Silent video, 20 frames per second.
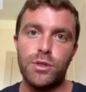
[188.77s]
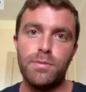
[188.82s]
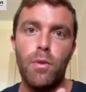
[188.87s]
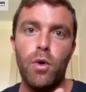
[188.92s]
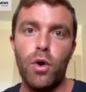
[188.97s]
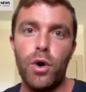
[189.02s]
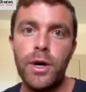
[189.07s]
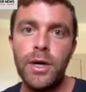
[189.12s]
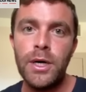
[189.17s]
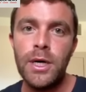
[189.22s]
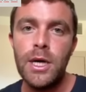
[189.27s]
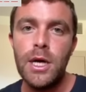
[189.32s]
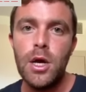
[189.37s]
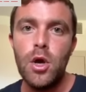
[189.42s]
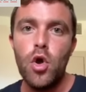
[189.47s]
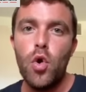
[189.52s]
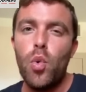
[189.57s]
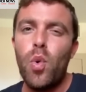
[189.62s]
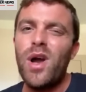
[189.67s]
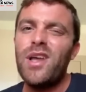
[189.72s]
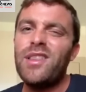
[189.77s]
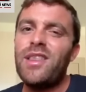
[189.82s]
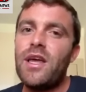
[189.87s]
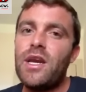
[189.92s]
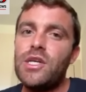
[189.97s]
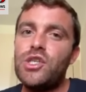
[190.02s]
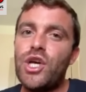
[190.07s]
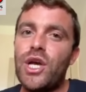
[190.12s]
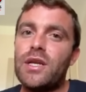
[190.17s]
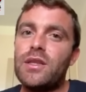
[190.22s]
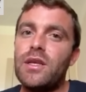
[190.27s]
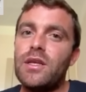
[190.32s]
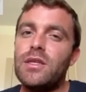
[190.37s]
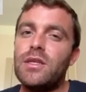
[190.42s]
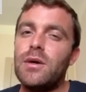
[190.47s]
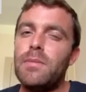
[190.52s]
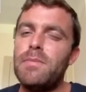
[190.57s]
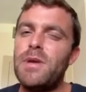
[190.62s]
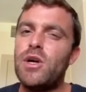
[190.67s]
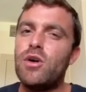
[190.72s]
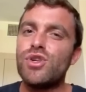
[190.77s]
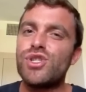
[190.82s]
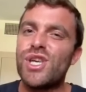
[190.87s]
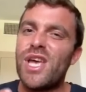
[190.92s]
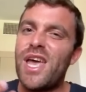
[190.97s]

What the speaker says: more. Why they rejected? Because